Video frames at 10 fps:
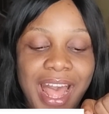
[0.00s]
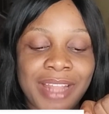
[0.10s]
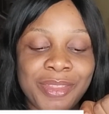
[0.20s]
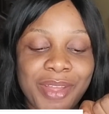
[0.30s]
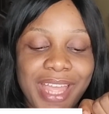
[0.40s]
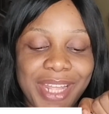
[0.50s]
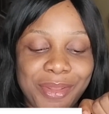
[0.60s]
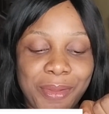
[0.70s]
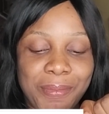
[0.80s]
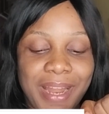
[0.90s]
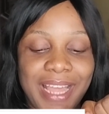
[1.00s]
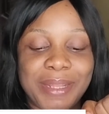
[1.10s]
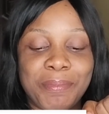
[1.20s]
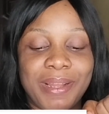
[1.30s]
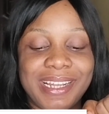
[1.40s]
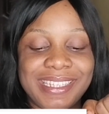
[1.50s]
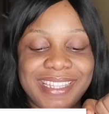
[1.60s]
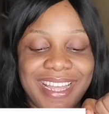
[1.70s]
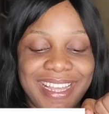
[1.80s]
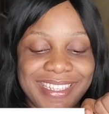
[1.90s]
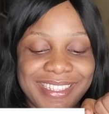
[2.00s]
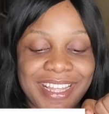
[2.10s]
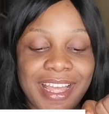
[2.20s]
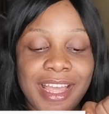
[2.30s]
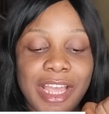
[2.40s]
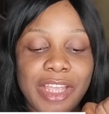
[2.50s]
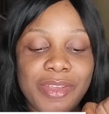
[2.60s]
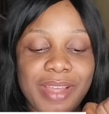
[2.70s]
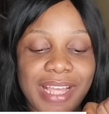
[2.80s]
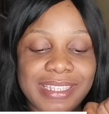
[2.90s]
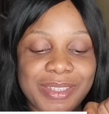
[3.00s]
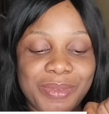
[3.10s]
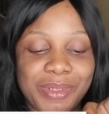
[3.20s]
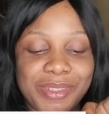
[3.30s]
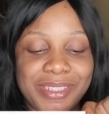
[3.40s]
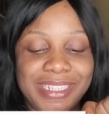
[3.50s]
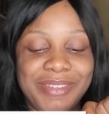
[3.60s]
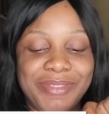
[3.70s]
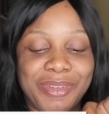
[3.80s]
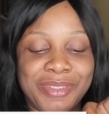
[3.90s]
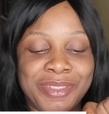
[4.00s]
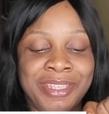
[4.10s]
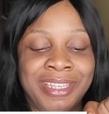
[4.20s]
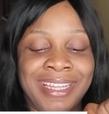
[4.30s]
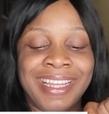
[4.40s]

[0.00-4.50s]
and not end up like the Palestinians, you guys still want to leave us.